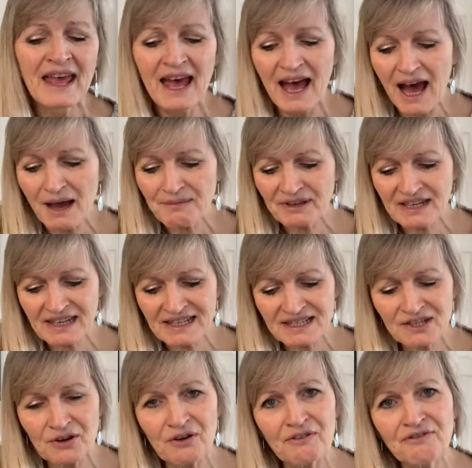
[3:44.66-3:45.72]
I mean,
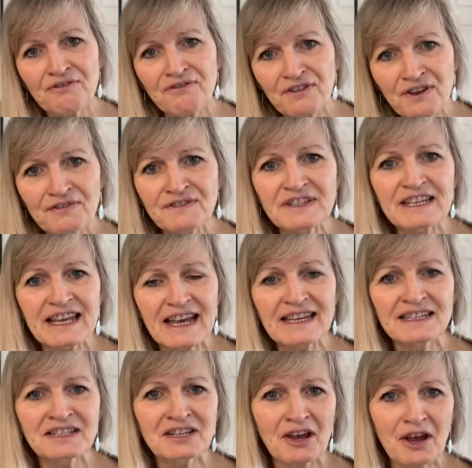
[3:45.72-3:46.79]
it's got
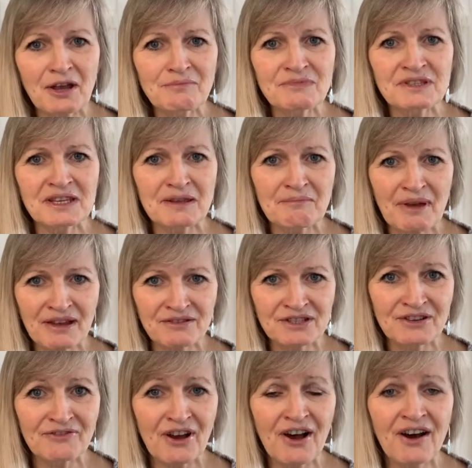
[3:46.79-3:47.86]
58 times the
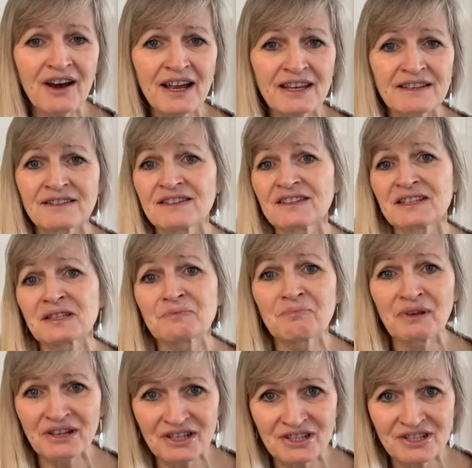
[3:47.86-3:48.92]
amount of iron that
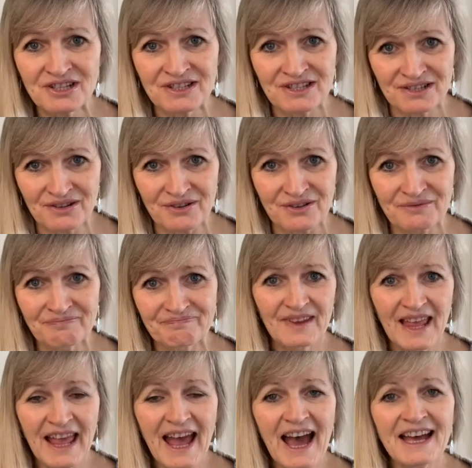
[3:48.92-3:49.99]
spinach has got.
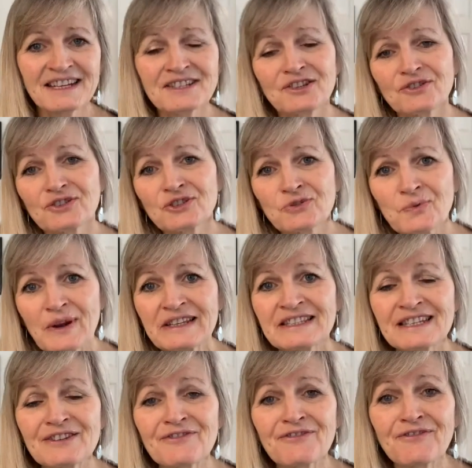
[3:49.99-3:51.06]
And it's got
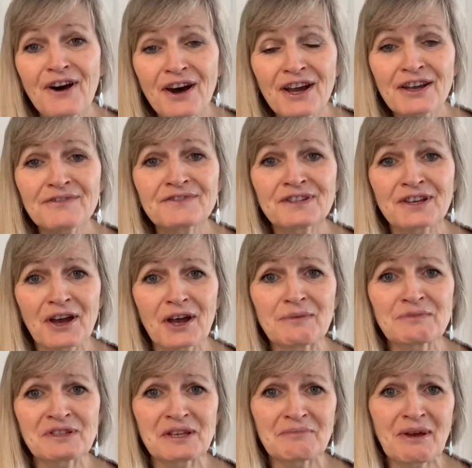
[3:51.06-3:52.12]
25
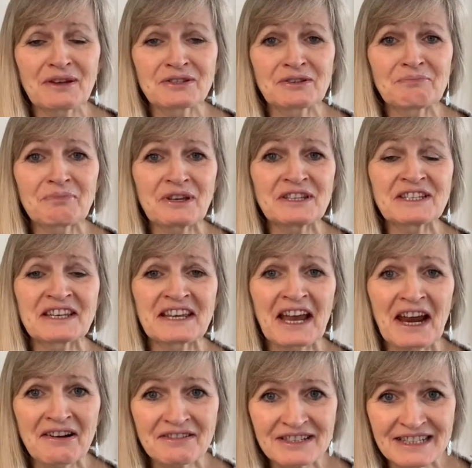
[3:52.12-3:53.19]
times the amount of beta
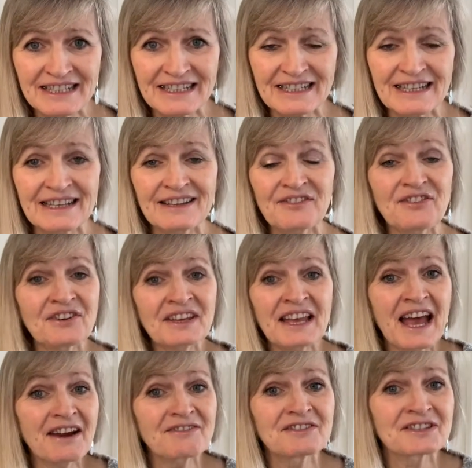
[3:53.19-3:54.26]
carotene in it that
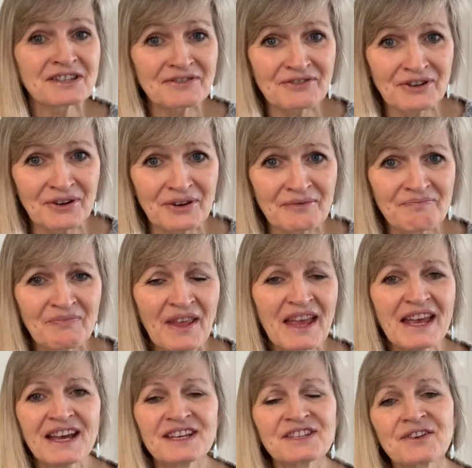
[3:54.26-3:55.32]
carrots have got.
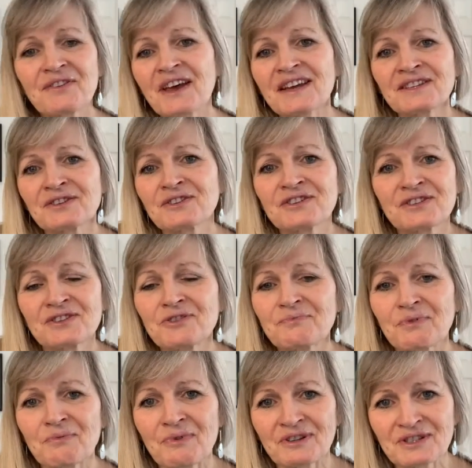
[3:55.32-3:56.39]
So that's a
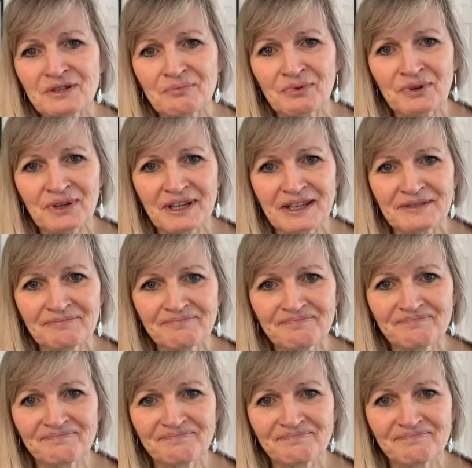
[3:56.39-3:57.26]
super one to put in.